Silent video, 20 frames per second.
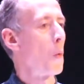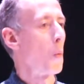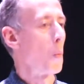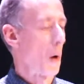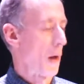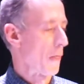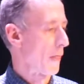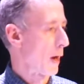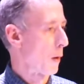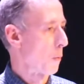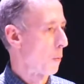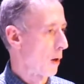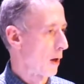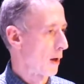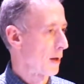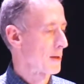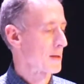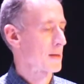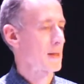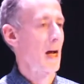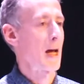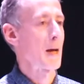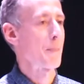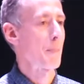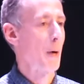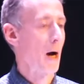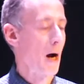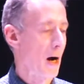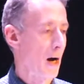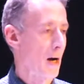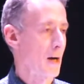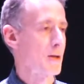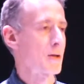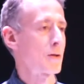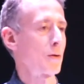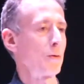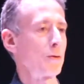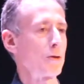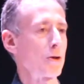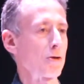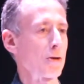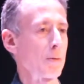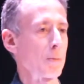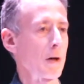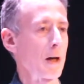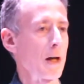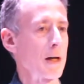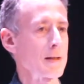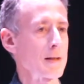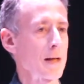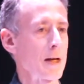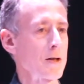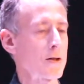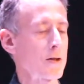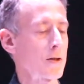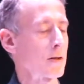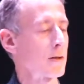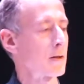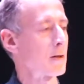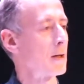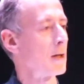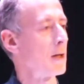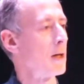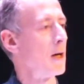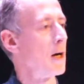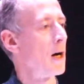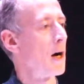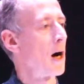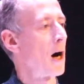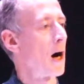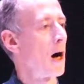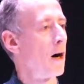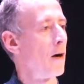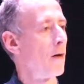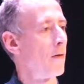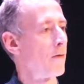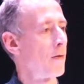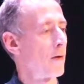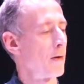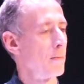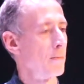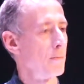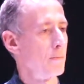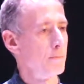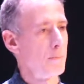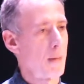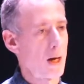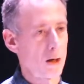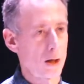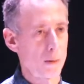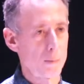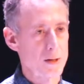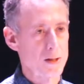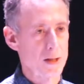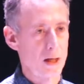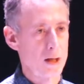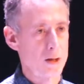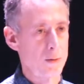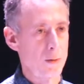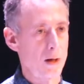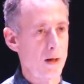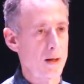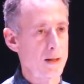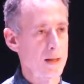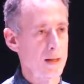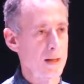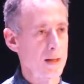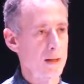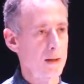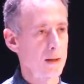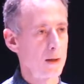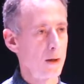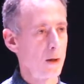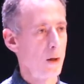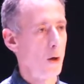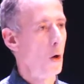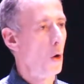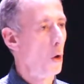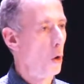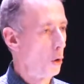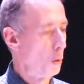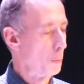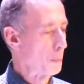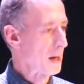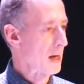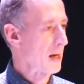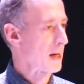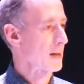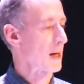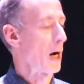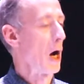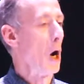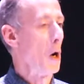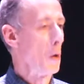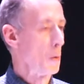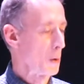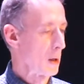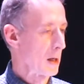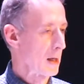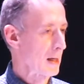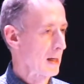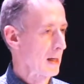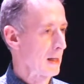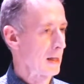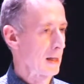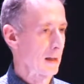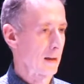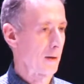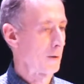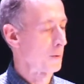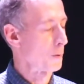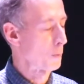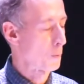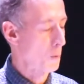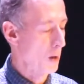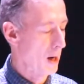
when there was a partial decriminalisation of male homosexuality, albeit only in England and